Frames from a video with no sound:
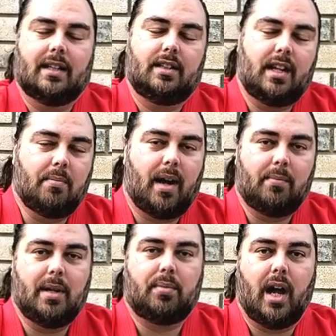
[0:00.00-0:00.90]
They might
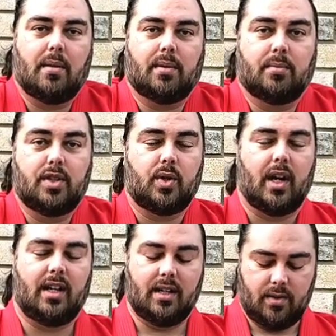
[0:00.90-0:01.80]
be a problem. So
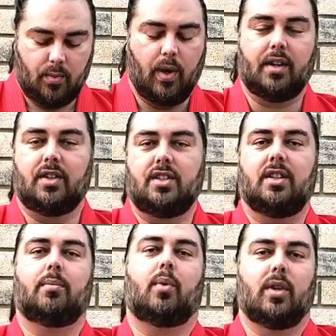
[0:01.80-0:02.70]
I, while they're
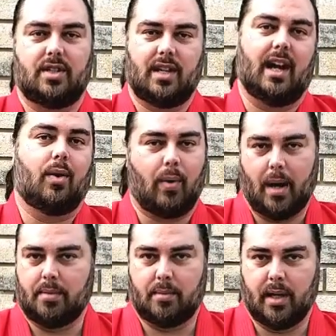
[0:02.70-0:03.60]
still moist, I'll
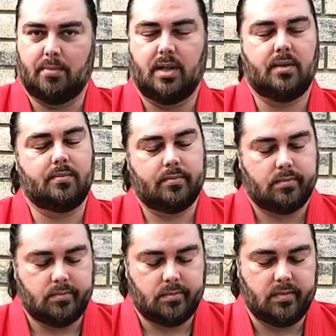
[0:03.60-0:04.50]
wrap them up.
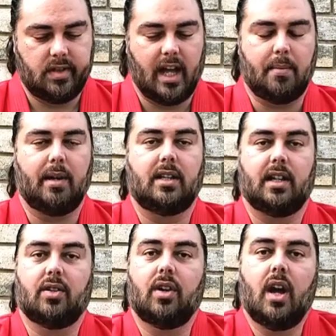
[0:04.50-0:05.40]
Not a big
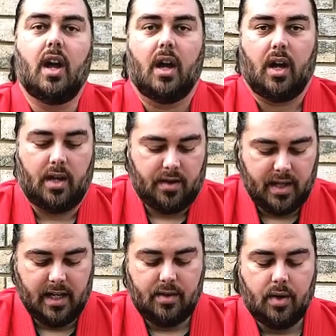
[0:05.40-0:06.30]
deal.
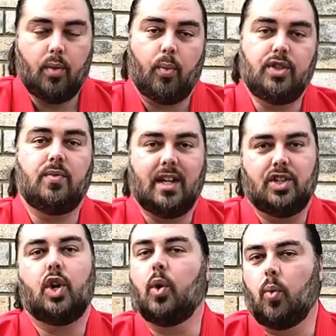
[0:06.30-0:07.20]
Then when you need
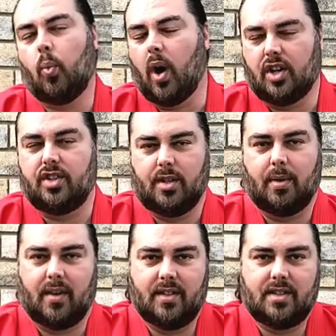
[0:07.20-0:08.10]
to, wash them
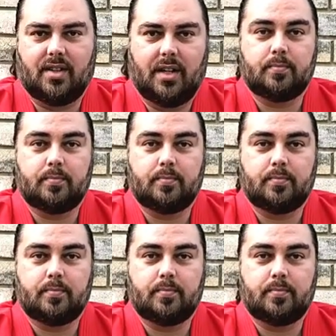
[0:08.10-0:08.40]
obviously